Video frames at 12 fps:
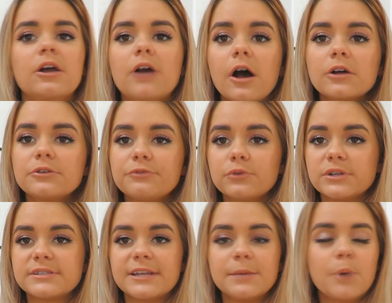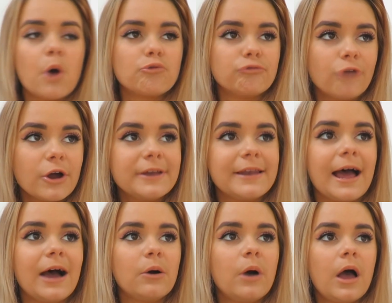Like I could fall asleep right
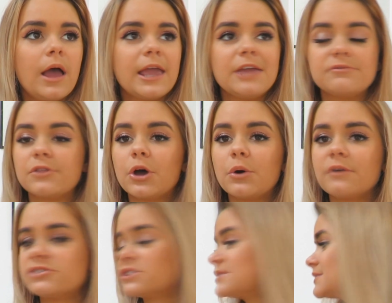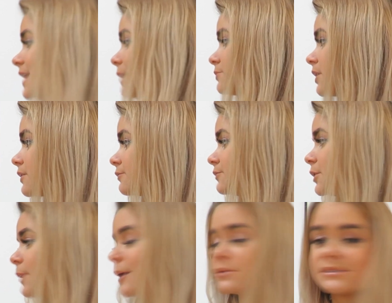now, even though I've just slept like a
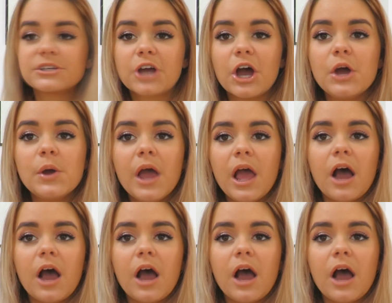few hours ago.